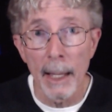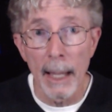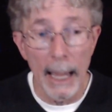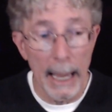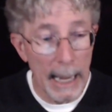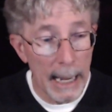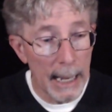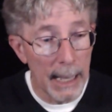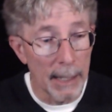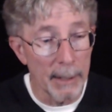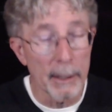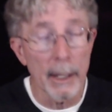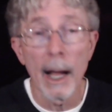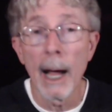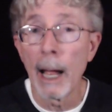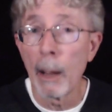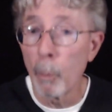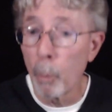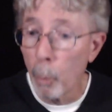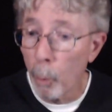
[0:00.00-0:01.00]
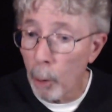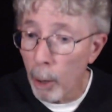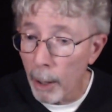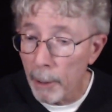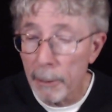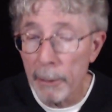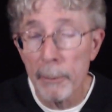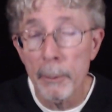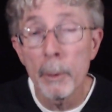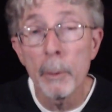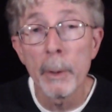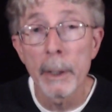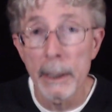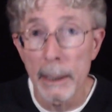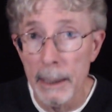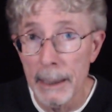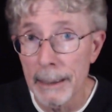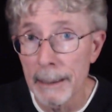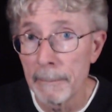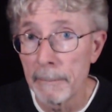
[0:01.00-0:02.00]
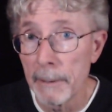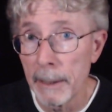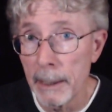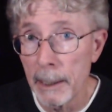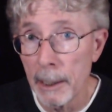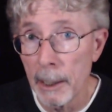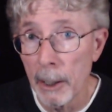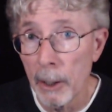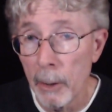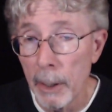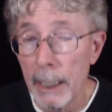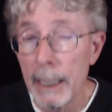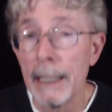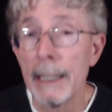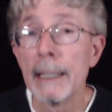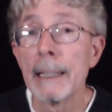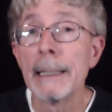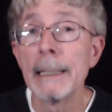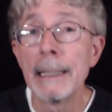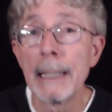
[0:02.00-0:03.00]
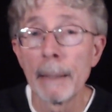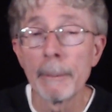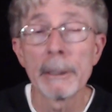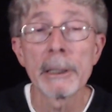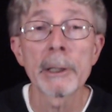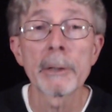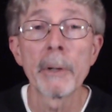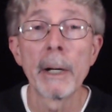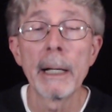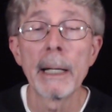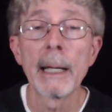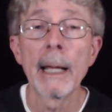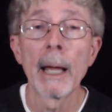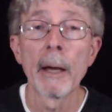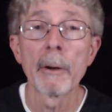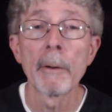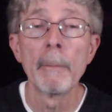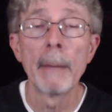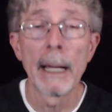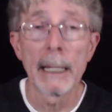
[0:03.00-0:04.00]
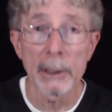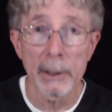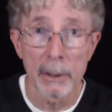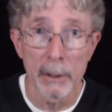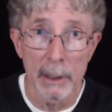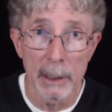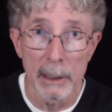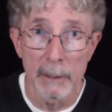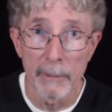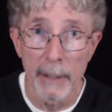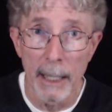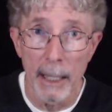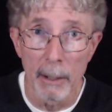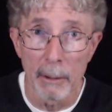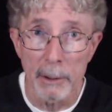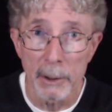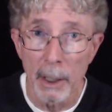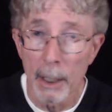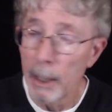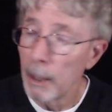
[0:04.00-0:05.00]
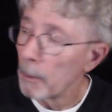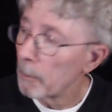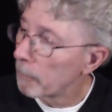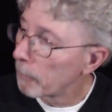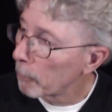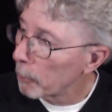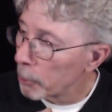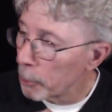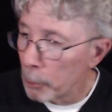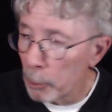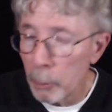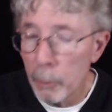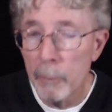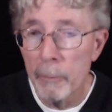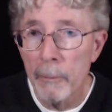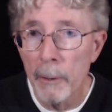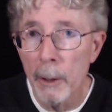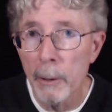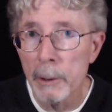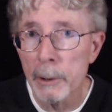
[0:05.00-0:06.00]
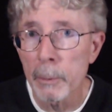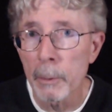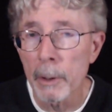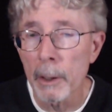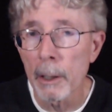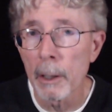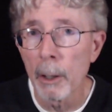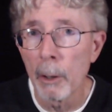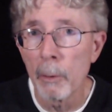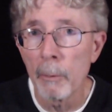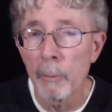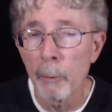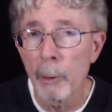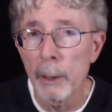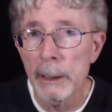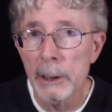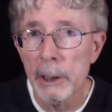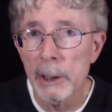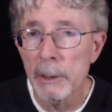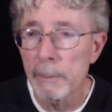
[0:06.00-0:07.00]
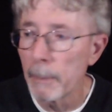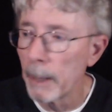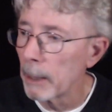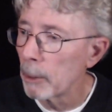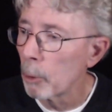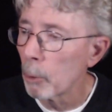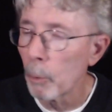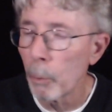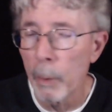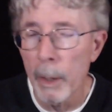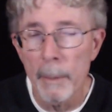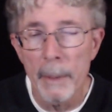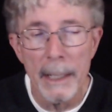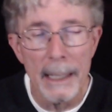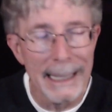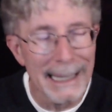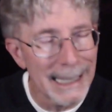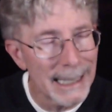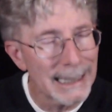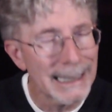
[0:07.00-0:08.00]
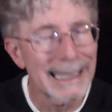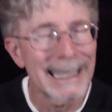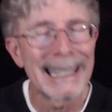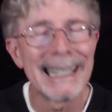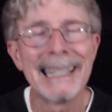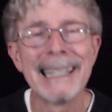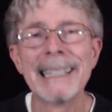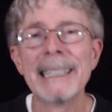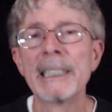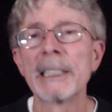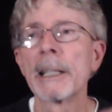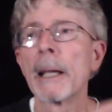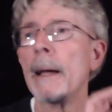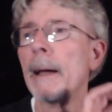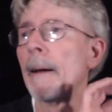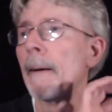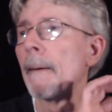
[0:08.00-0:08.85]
and I walk through it in a video demonstrating how to master these vowels. For you folks with low voices, men or women, this is